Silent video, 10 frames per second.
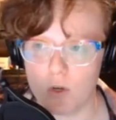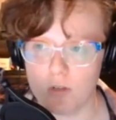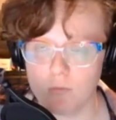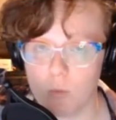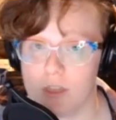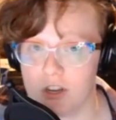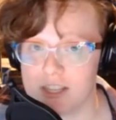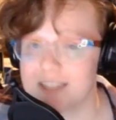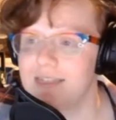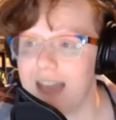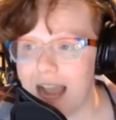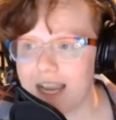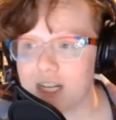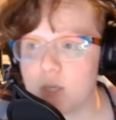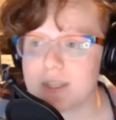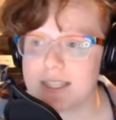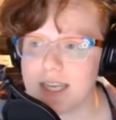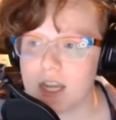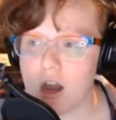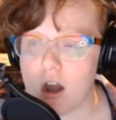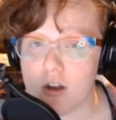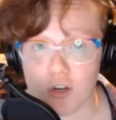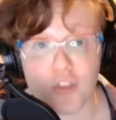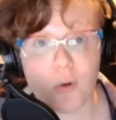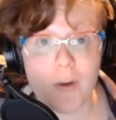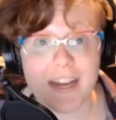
whether it's lying to a city guard or throwing an